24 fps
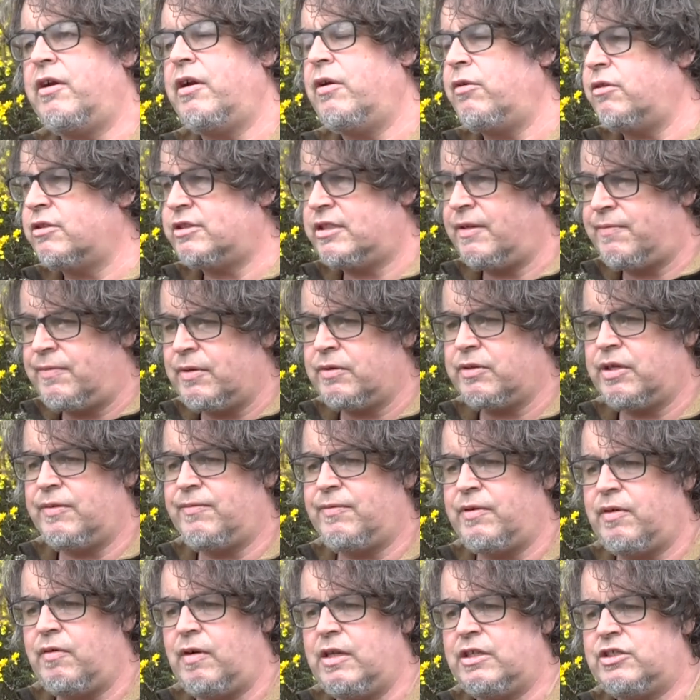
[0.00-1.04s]
I know there's different
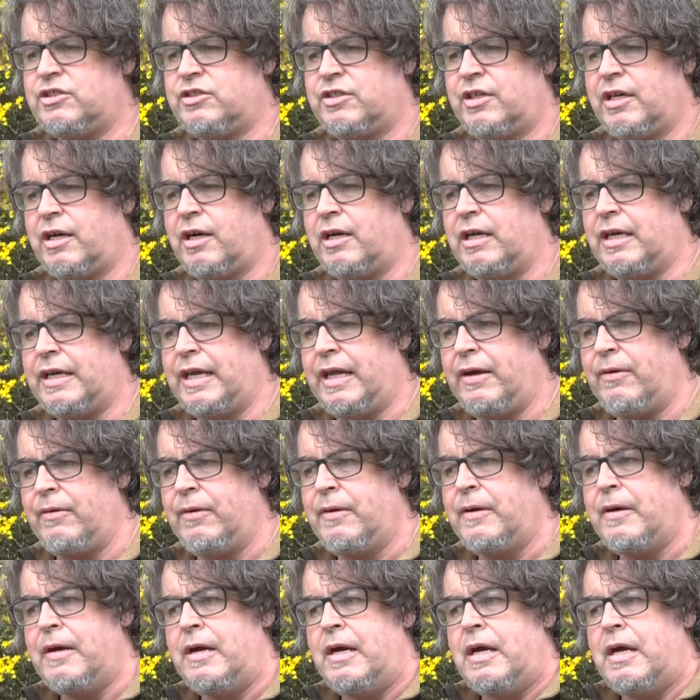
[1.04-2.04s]
religions in Ireland now,